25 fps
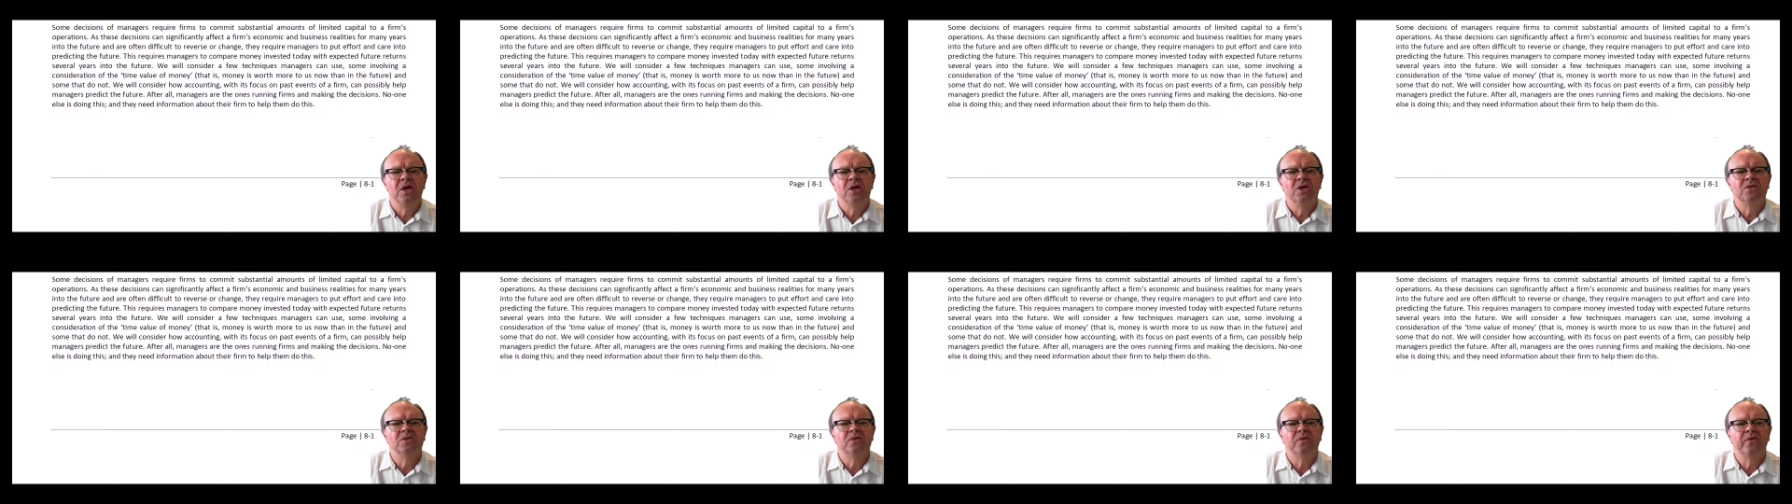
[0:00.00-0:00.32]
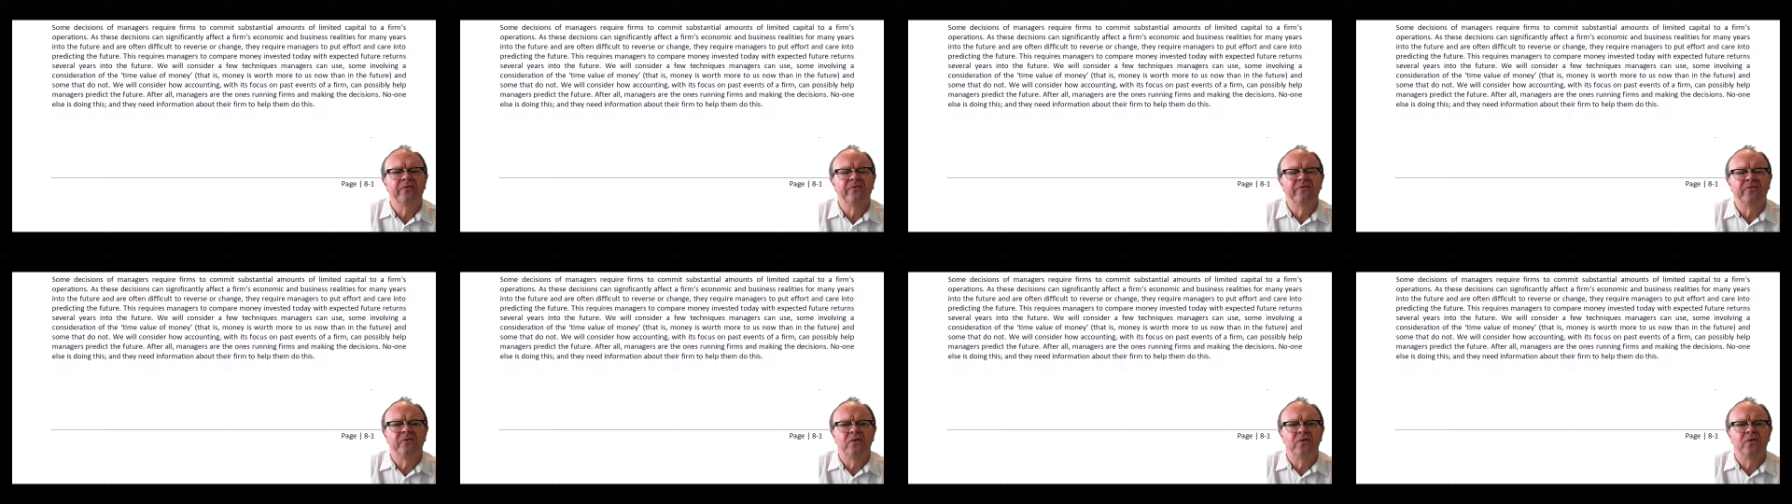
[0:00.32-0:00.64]
to a
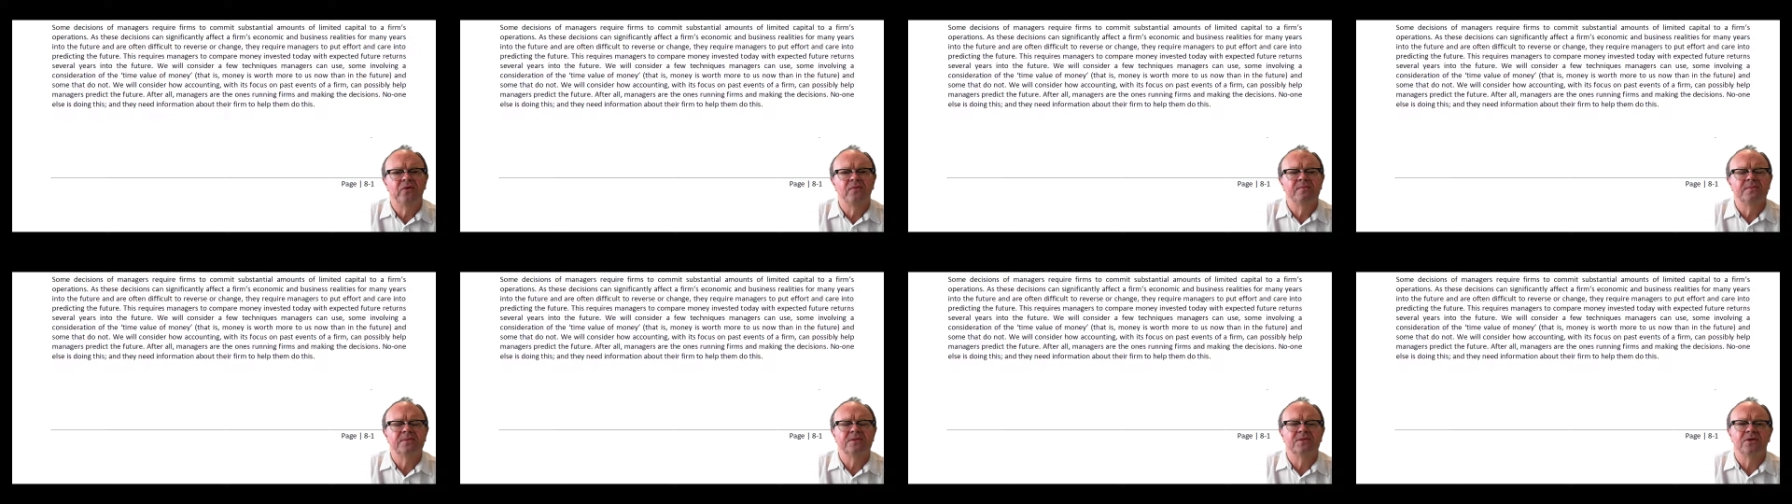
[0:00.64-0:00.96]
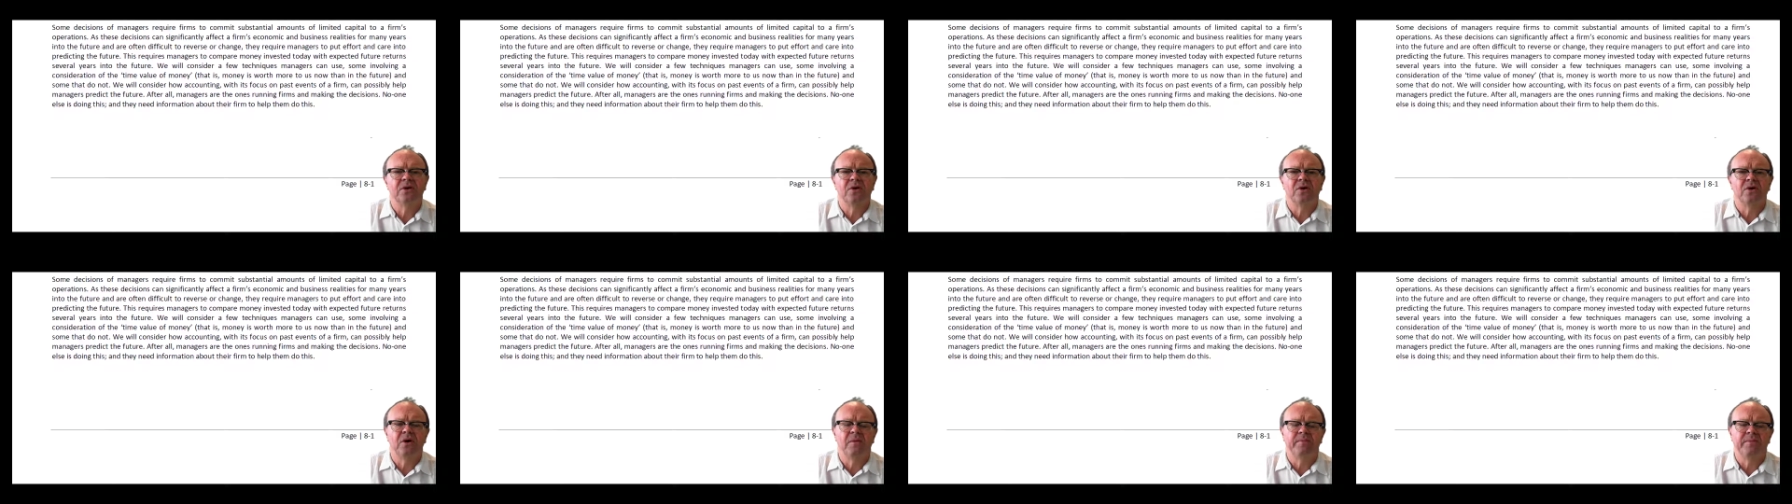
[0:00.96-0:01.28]

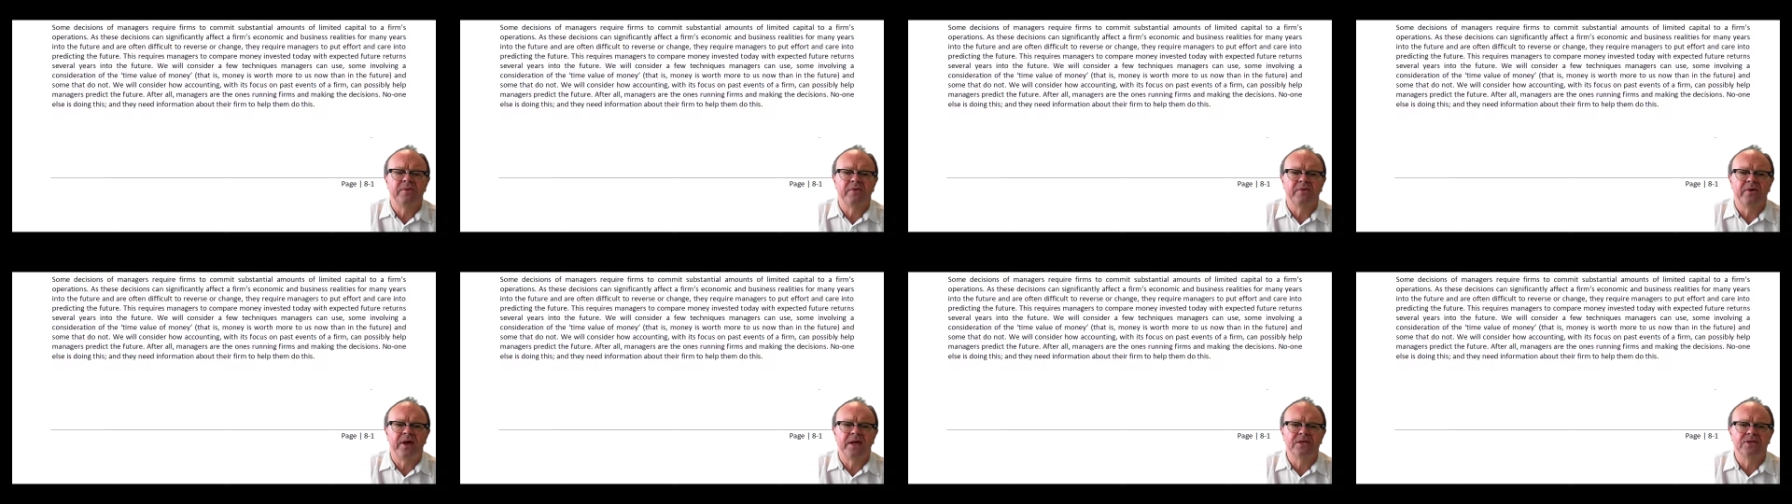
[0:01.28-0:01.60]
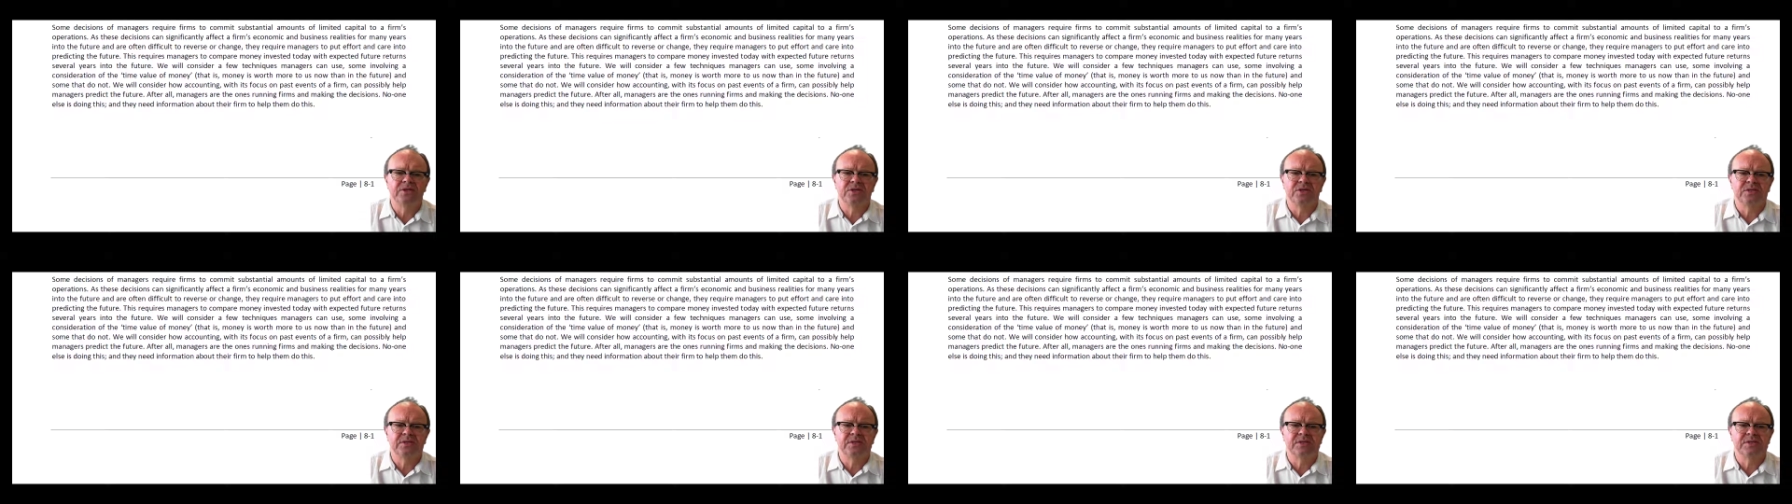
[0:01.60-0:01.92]
firm's
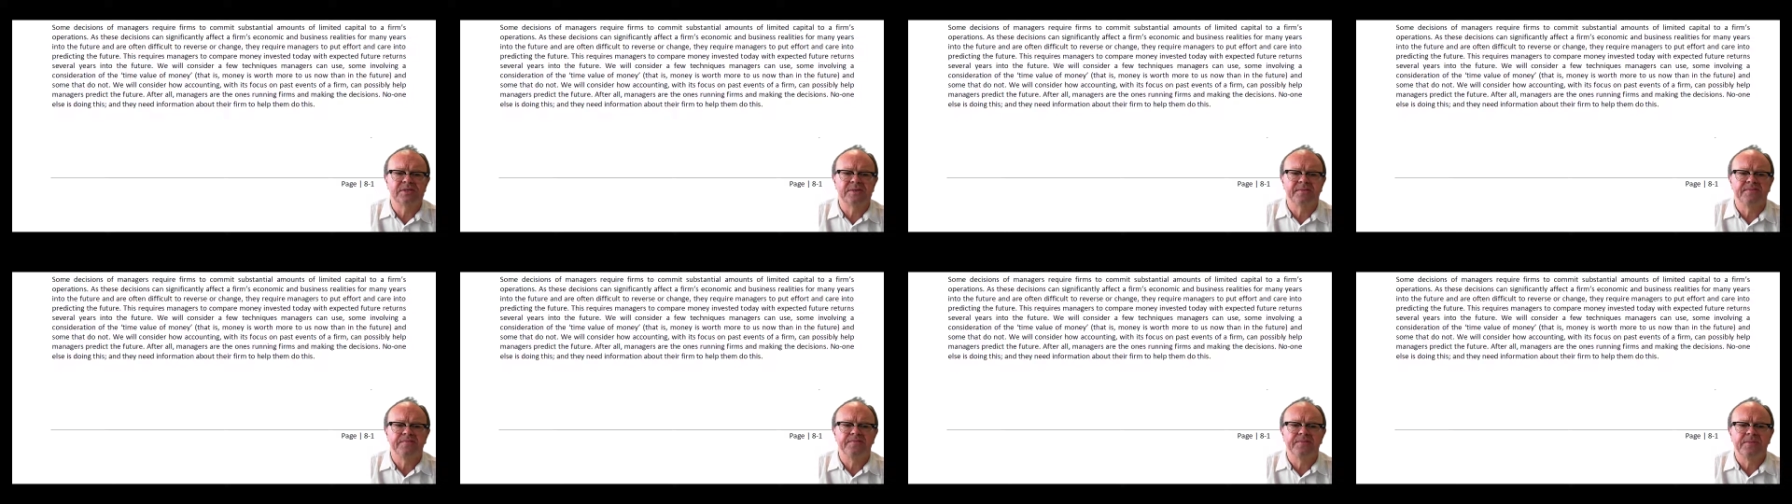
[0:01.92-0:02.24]
operations.